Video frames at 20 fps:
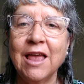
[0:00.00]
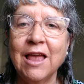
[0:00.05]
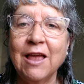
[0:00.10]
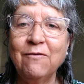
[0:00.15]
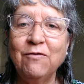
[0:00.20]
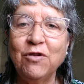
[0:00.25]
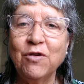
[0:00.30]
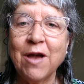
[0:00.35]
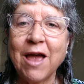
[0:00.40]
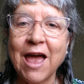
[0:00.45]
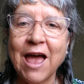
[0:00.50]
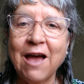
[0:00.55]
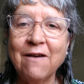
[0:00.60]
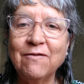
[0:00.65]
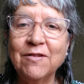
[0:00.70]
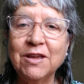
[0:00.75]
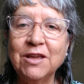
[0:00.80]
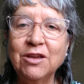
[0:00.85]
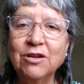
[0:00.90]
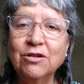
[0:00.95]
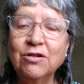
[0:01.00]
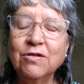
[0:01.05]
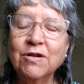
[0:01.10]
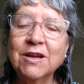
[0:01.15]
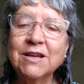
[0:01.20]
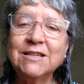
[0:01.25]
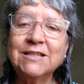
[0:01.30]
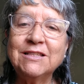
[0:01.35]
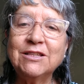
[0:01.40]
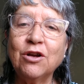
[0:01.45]
If you have a
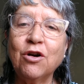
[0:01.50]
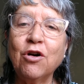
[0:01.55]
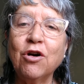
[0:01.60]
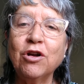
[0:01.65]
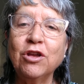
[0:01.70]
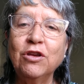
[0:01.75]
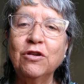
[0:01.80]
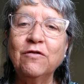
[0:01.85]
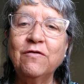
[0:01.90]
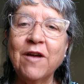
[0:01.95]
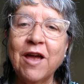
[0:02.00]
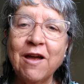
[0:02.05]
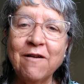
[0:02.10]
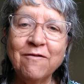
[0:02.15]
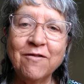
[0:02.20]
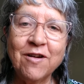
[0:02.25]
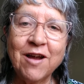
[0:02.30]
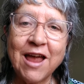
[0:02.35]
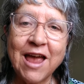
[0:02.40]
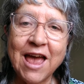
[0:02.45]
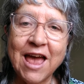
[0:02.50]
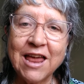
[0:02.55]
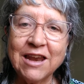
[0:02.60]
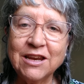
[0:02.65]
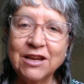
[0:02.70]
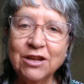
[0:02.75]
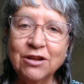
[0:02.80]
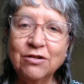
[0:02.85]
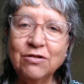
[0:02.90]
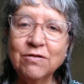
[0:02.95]
uterus or you've ever had
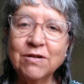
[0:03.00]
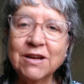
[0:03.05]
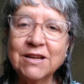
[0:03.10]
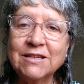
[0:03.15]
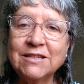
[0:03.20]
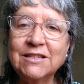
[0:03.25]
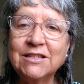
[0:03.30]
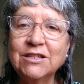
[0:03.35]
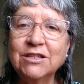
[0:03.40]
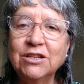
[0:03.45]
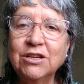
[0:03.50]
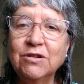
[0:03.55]
a uterus,